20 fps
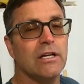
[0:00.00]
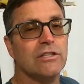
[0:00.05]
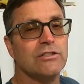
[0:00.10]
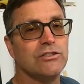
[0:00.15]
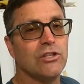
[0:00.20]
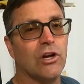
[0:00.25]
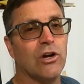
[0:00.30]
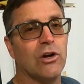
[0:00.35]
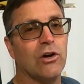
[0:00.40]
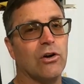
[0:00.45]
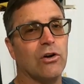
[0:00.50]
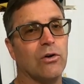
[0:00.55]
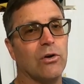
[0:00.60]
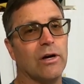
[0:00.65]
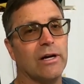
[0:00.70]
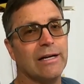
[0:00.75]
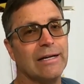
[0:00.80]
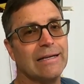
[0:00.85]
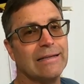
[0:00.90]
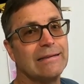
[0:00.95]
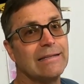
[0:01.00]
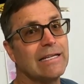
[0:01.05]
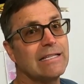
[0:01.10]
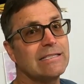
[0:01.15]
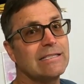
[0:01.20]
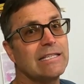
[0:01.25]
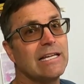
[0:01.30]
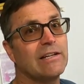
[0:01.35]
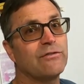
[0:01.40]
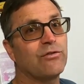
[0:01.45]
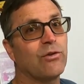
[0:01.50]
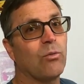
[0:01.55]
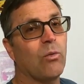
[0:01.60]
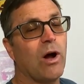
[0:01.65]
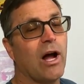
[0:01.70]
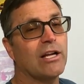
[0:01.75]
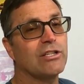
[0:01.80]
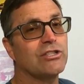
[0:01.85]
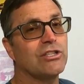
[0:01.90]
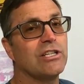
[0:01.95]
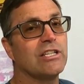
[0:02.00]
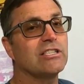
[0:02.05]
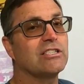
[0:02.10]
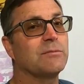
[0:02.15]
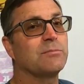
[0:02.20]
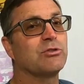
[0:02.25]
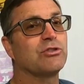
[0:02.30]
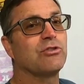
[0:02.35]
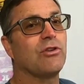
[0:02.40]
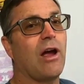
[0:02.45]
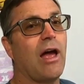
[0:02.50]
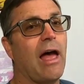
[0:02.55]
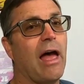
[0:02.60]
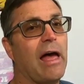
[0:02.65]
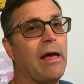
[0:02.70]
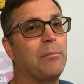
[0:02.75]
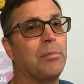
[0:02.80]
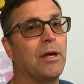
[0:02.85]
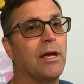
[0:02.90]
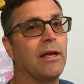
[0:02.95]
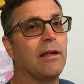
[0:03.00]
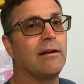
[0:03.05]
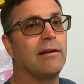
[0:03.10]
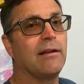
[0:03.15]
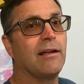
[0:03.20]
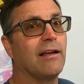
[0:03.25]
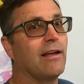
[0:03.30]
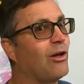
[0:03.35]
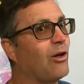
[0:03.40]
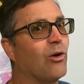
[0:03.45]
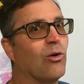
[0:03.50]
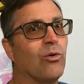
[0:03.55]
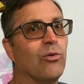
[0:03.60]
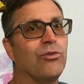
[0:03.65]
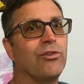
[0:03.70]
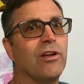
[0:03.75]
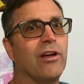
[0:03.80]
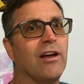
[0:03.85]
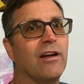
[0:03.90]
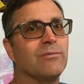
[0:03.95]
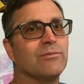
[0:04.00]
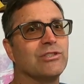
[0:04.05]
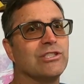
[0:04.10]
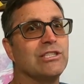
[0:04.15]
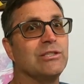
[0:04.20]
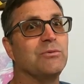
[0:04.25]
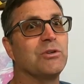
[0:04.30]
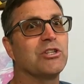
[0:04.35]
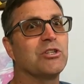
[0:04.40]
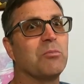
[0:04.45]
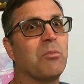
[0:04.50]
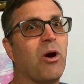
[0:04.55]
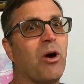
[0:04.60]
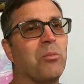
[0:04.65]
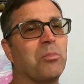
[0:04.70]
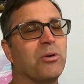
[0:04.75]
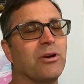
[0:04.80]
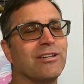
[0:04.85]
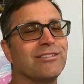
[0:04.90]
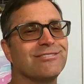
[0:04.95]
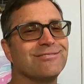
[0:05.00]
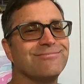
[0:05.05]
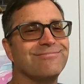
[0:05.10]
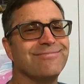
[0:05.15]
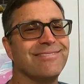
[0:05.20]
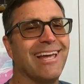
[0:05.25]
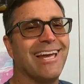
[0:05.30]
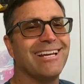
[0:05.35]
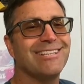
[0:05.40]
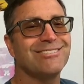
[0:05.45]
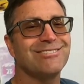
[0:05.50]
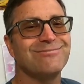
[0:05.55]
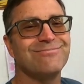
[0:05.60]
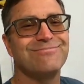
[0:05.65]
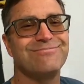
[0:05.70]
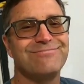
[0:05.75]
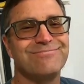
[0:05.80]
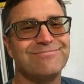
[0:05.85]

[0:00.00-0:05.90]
So thanks again for watching. Hit subscribe and hold on. We'll see what tomorrow brings. Thanks.